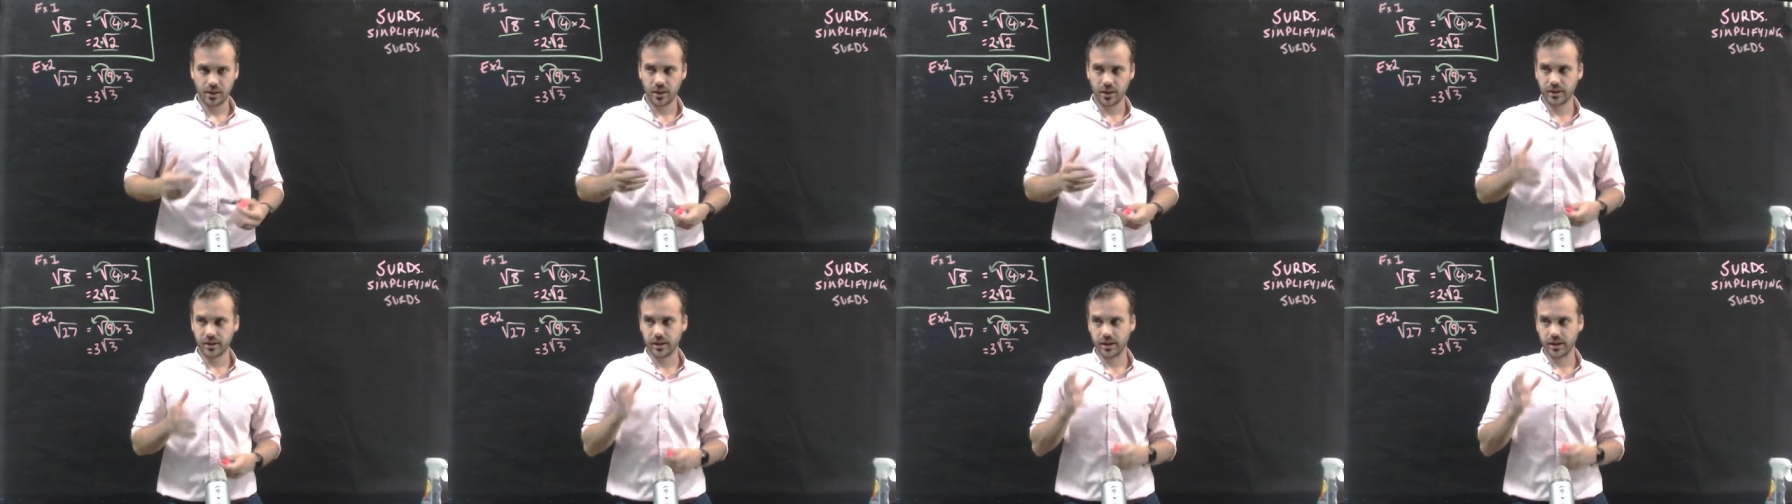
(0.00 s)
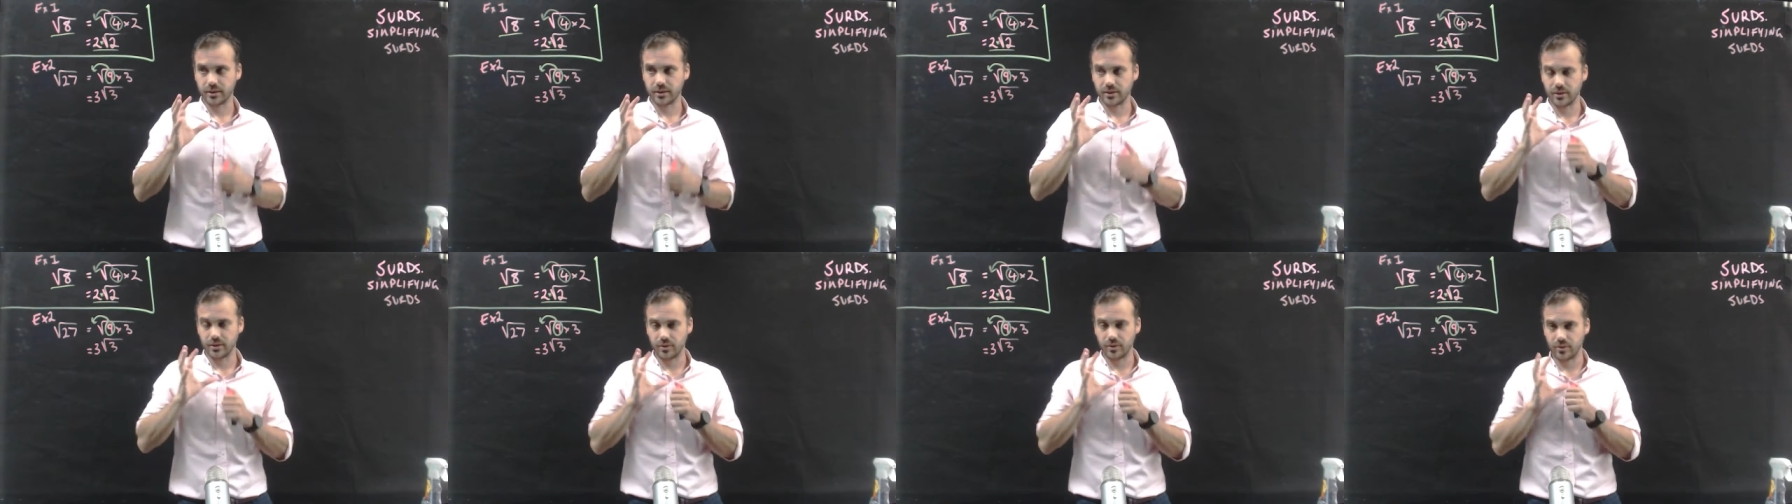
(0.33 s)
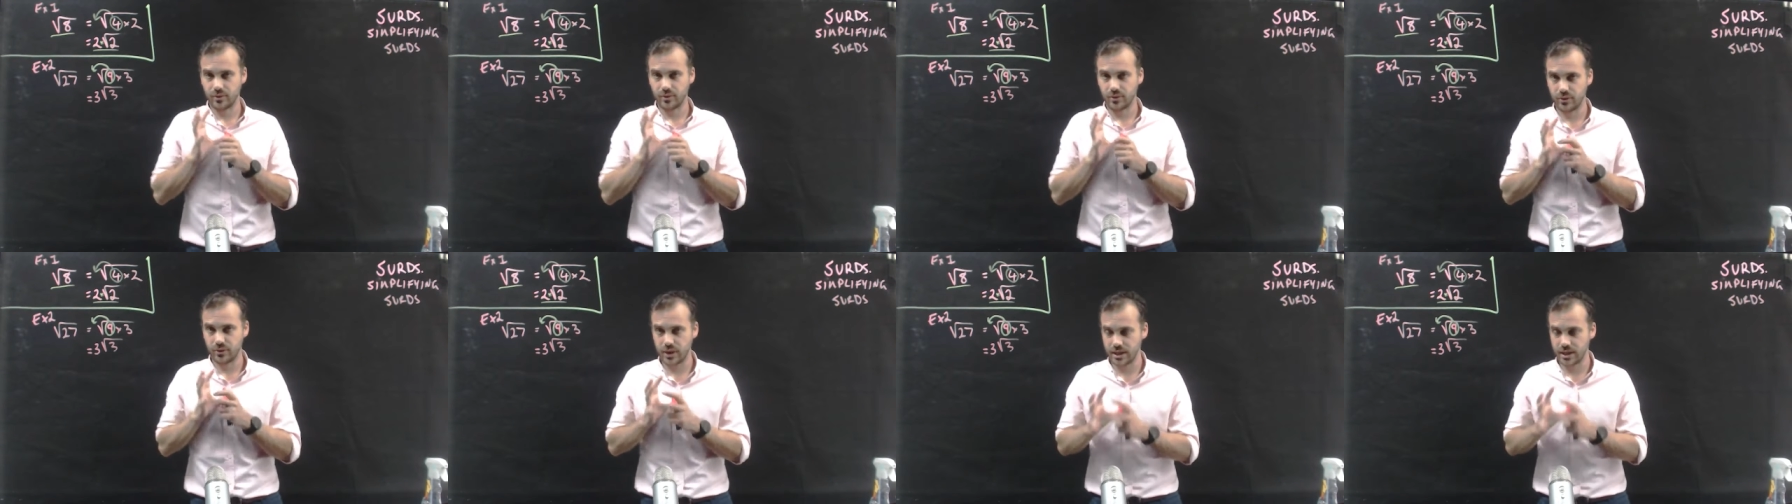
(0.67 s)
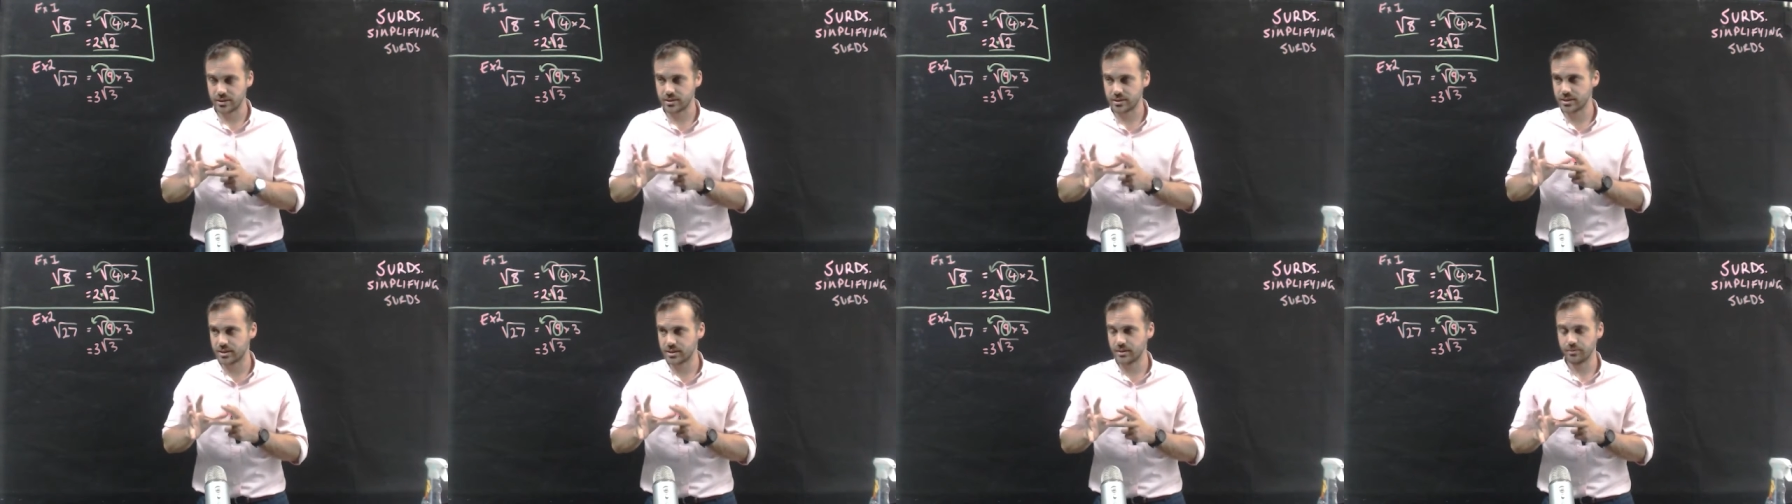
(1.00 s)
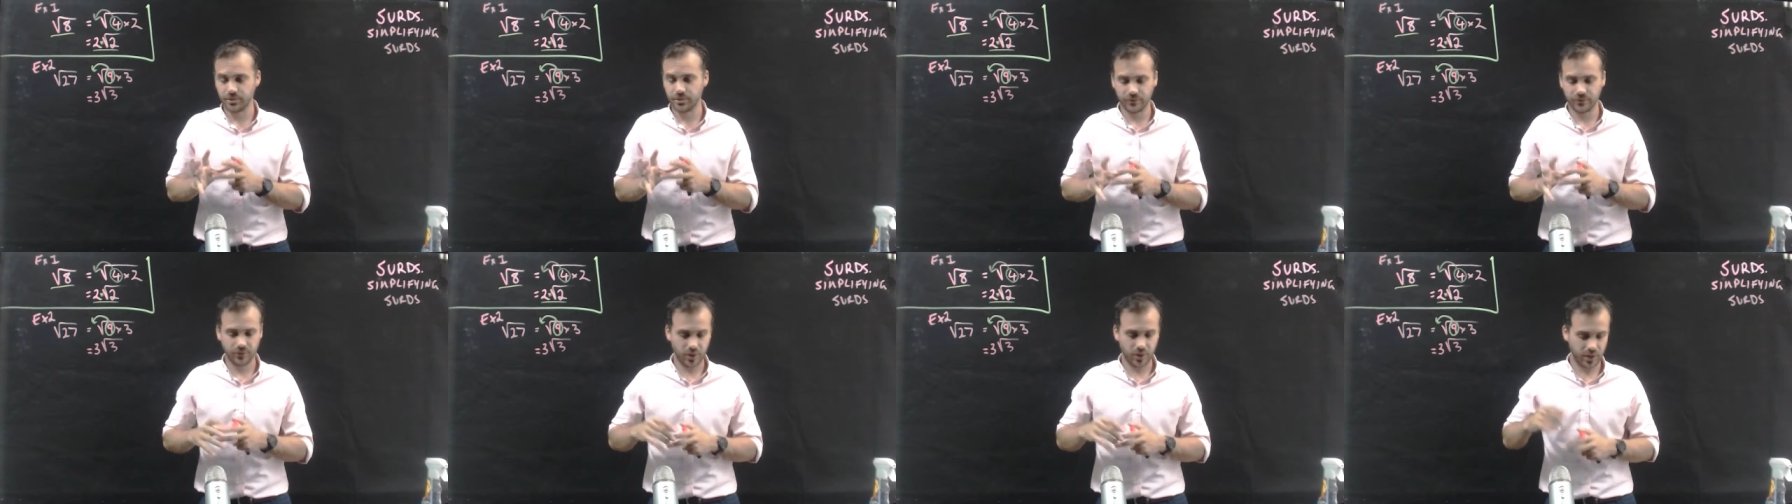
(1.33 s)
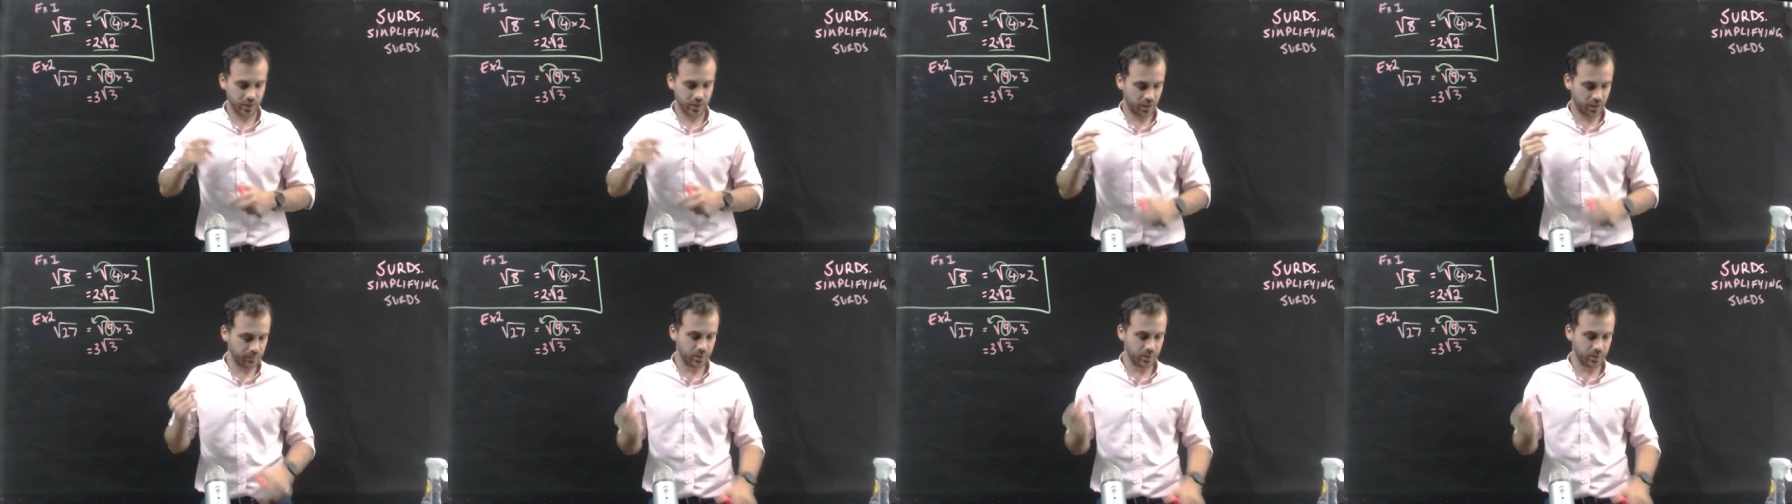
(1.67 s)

Okay, that's simplifying.